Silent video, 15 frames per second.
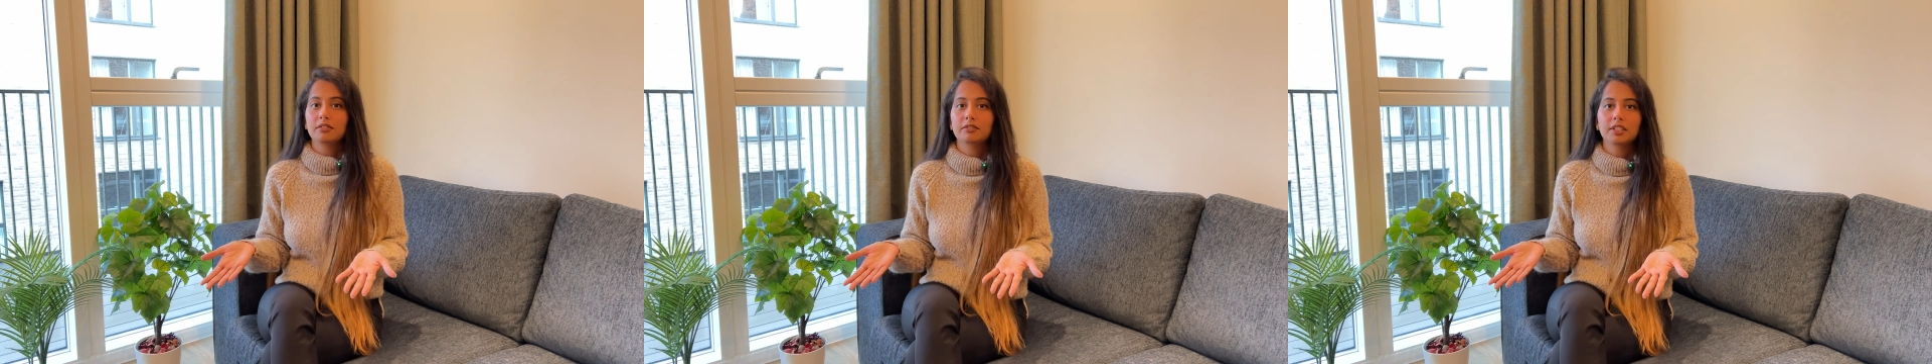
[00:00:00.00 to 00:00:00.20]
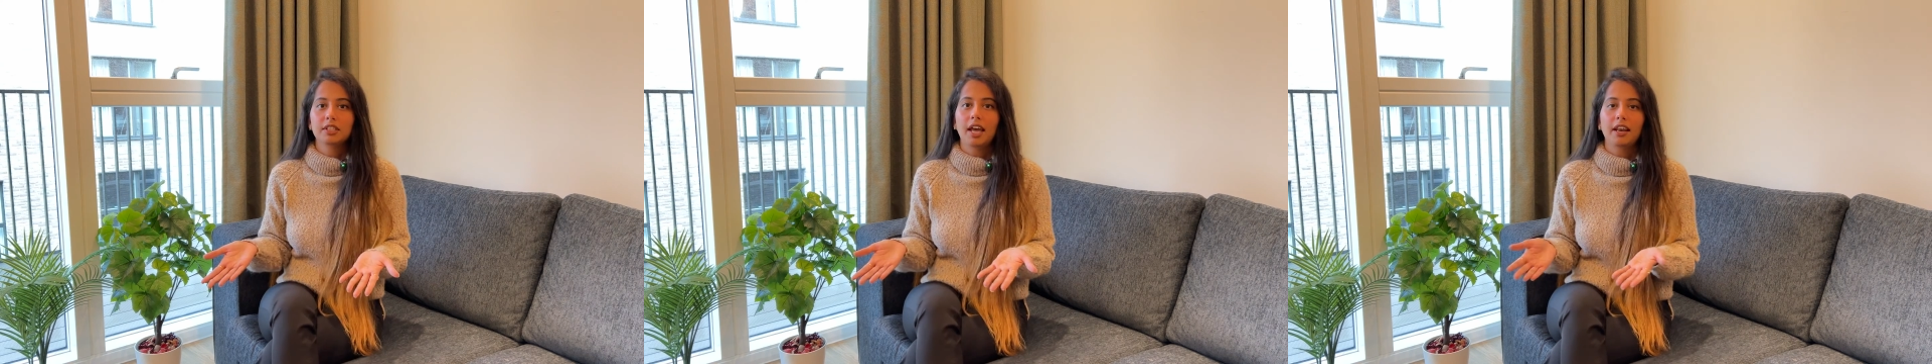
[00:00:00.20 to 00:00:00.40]

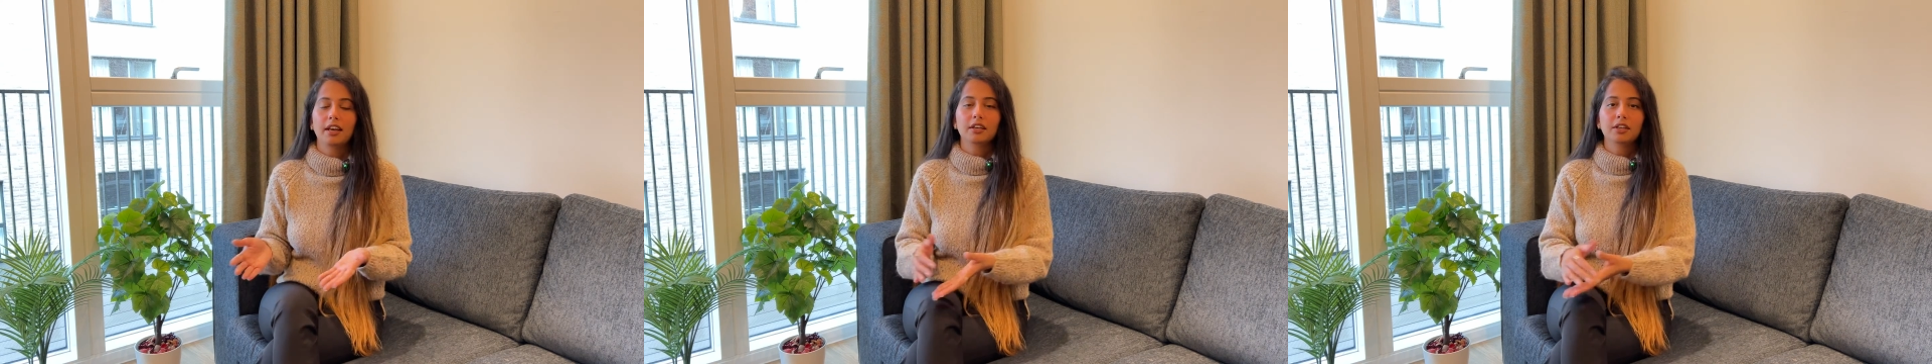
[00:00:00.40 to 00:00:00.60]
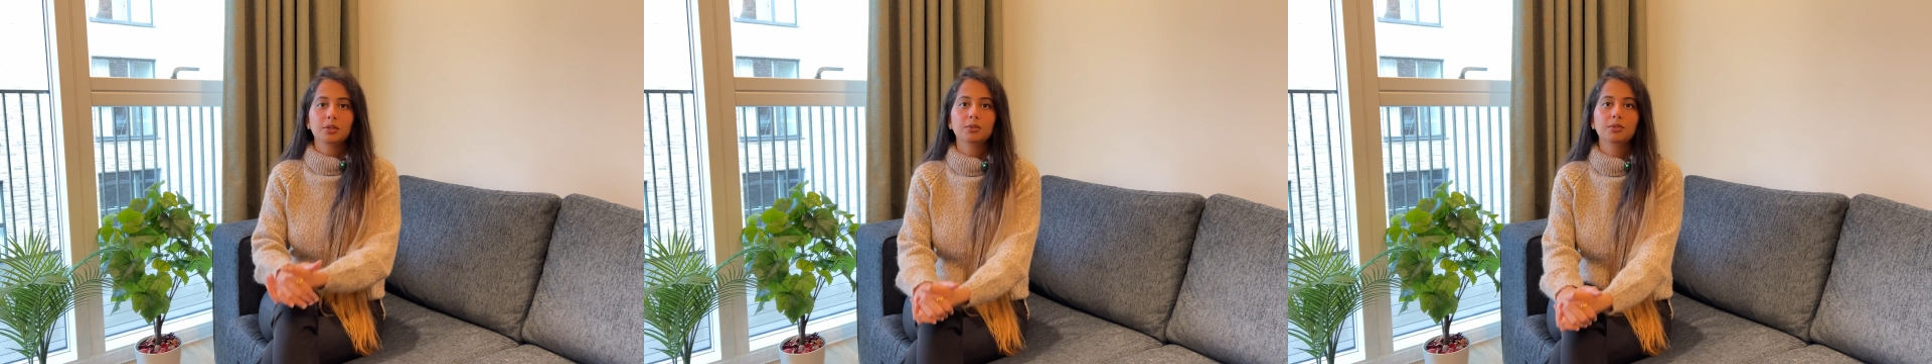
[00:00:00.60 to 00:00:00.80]
even
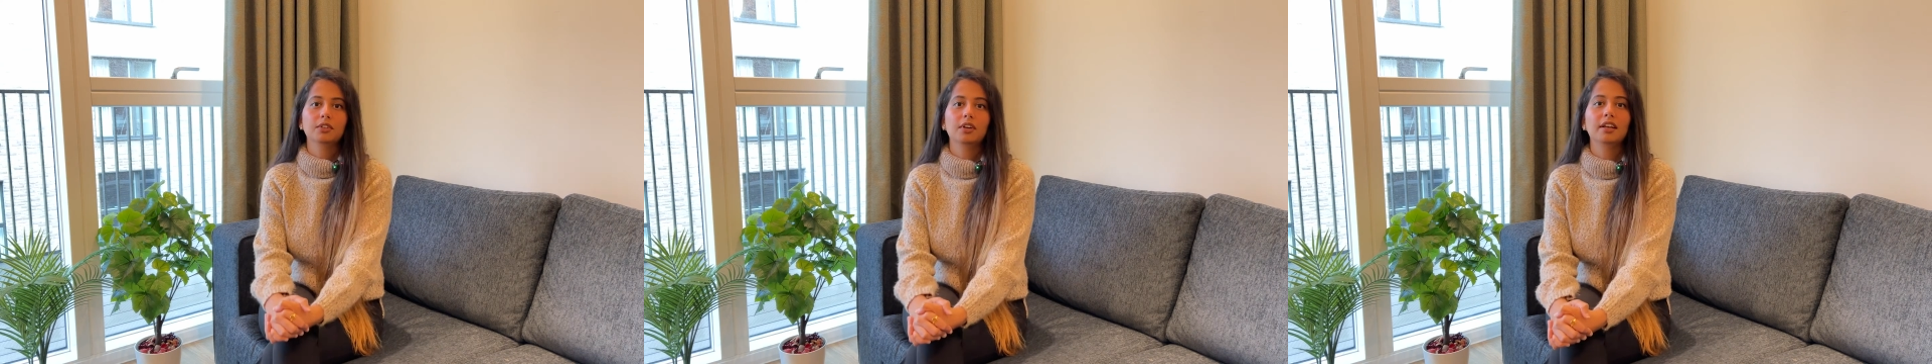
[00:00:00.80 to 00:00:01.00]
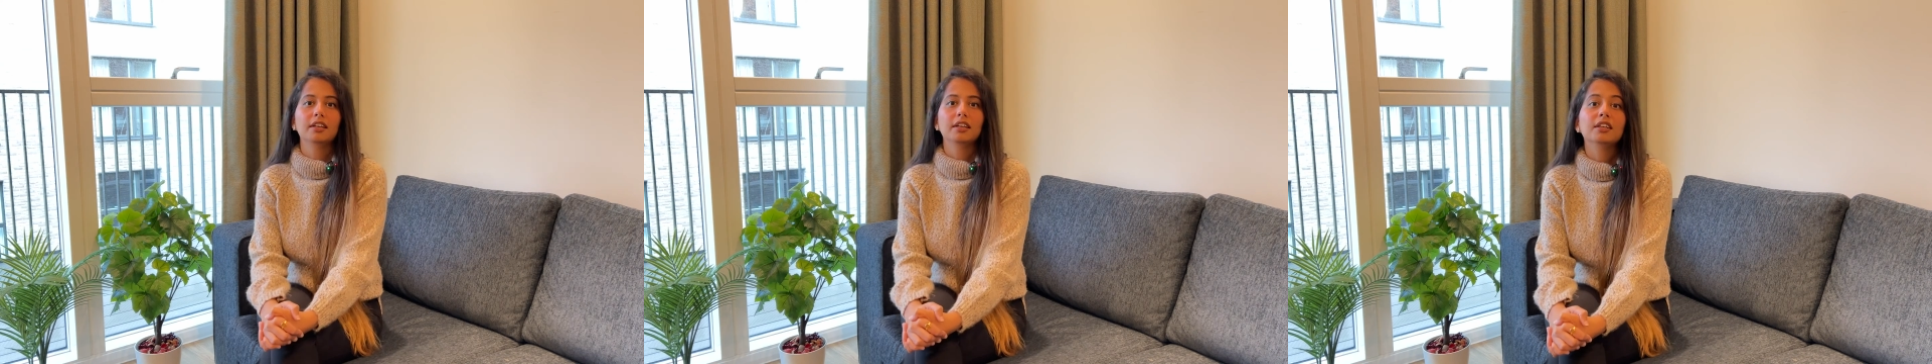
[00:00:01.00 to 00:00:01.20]
guarantee you
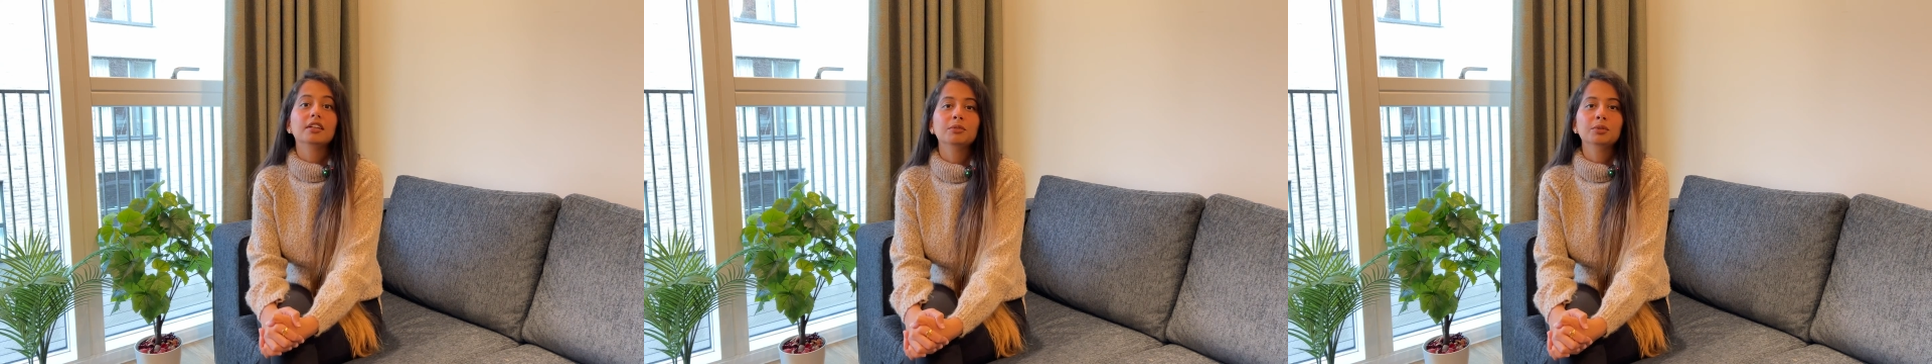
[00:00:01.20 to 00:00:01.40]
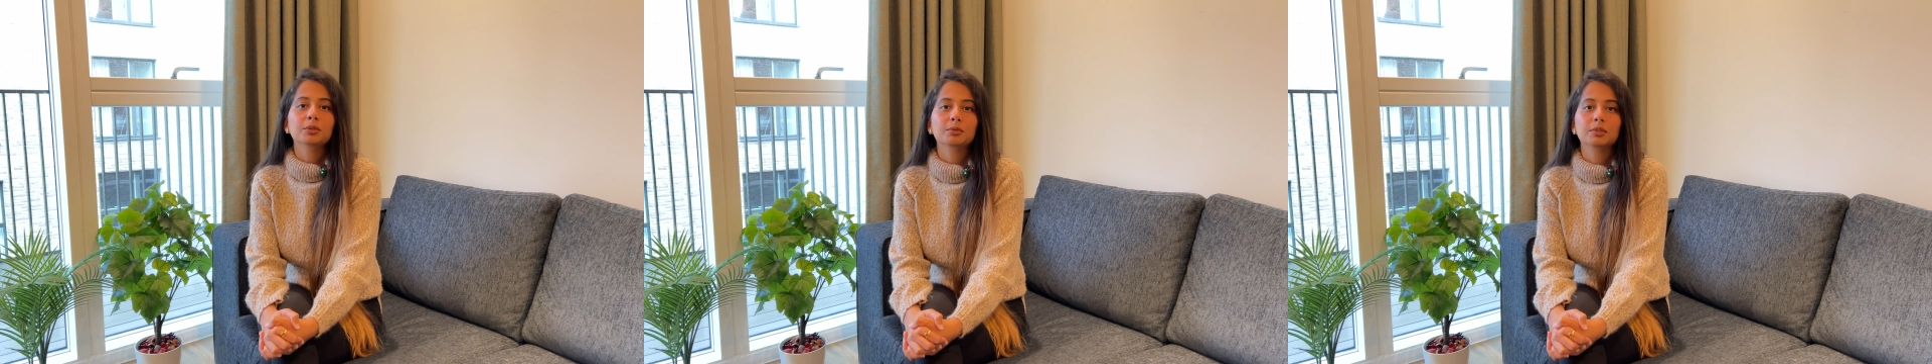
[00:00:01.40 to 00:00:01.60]
an
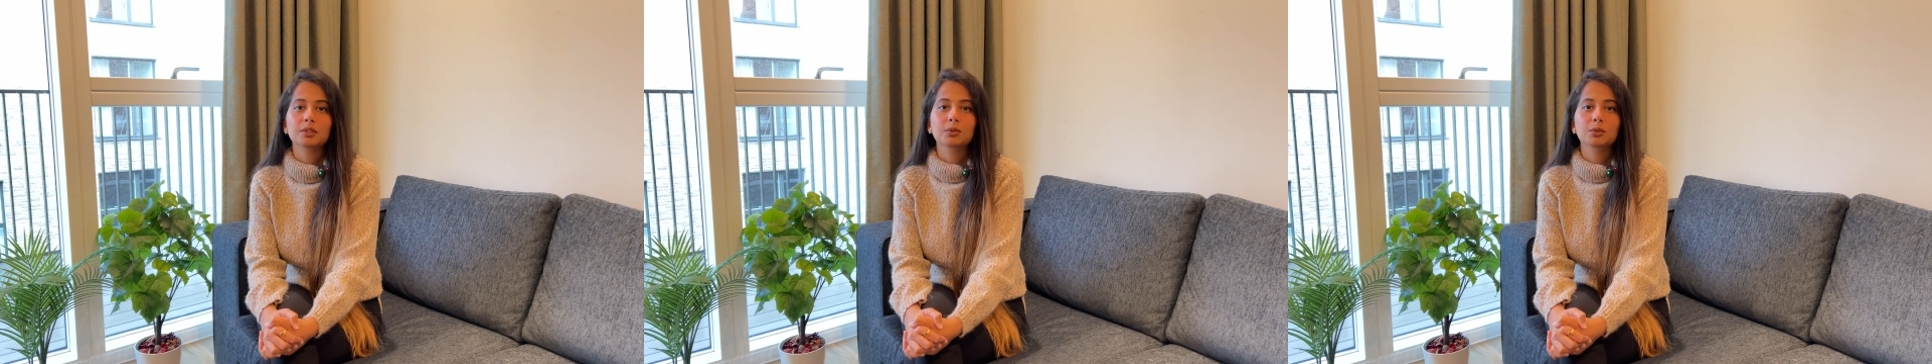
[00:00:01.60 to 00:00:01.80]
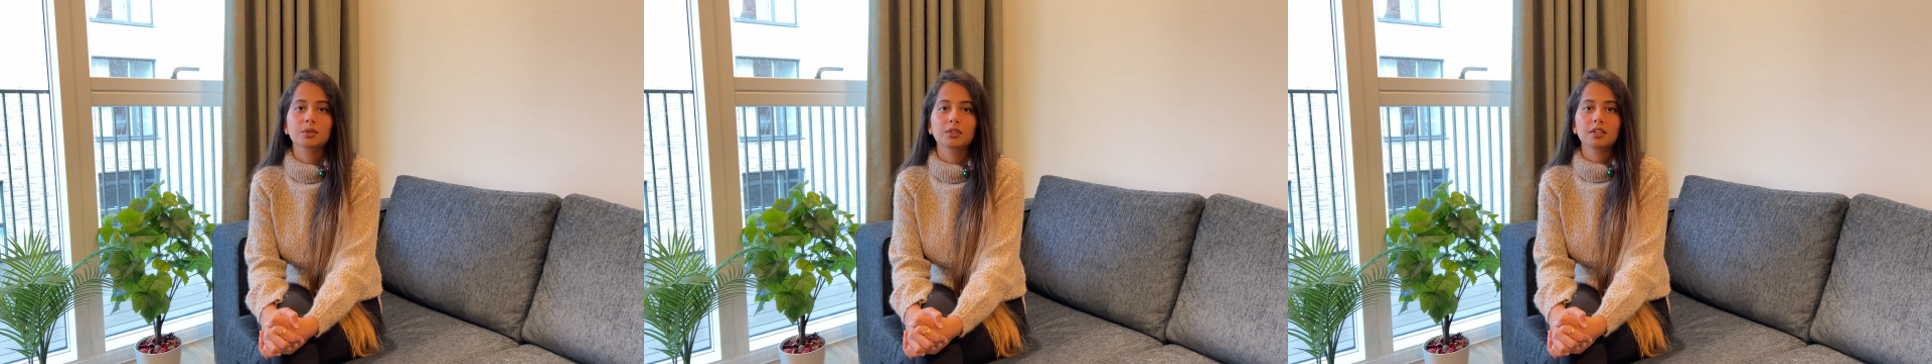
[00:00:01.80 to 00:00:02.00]
interview
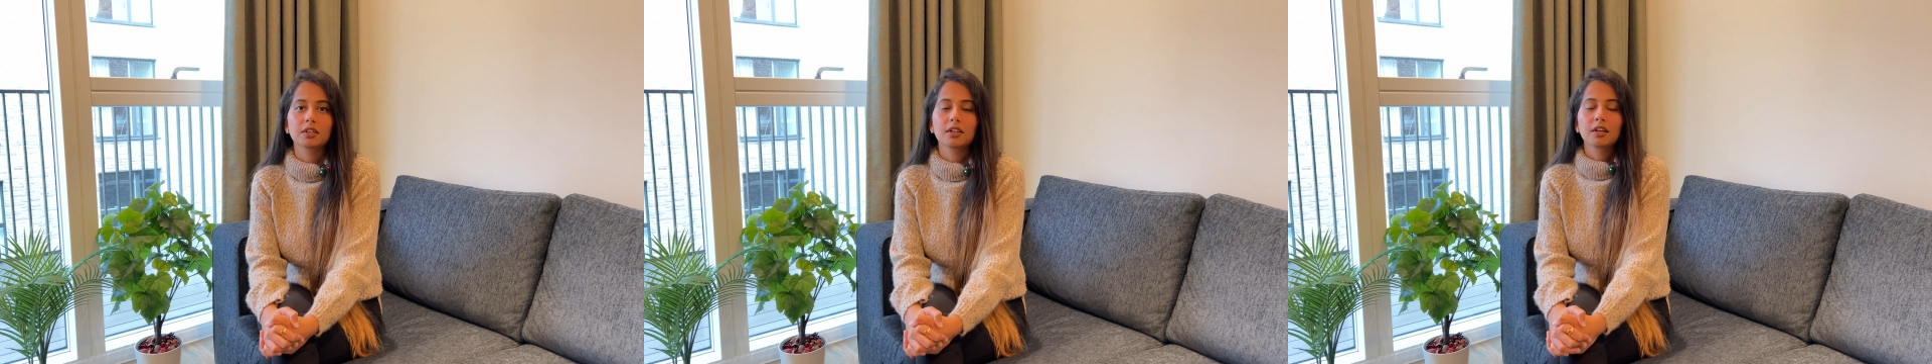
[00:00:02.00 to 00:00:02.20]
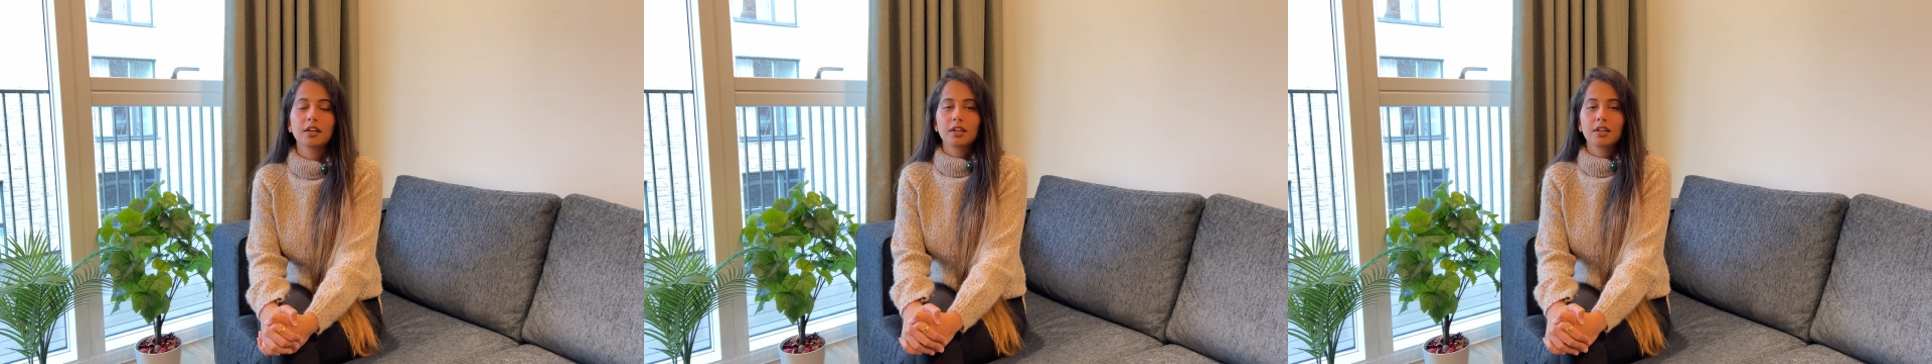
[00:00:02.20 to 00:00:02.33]
with Google.